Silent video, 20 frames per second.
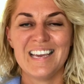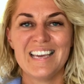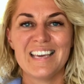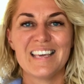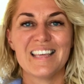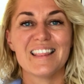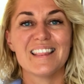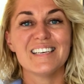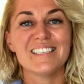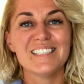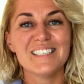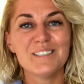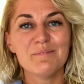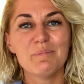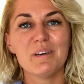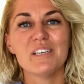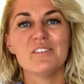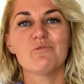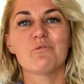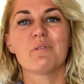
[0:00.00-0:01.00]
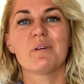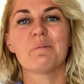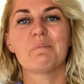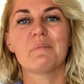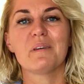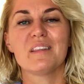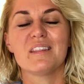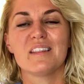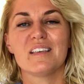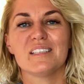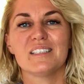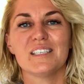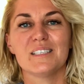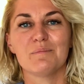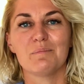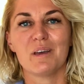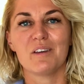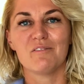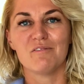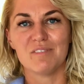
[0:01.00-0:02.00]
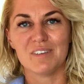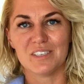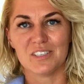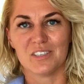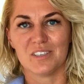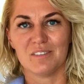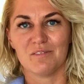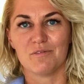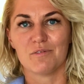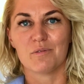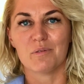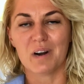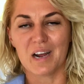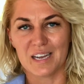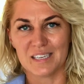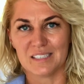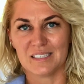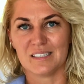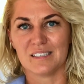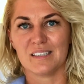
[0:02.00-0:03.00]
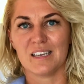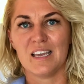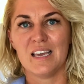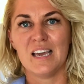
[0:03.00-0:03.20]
And this is my dream and this is my vision for us.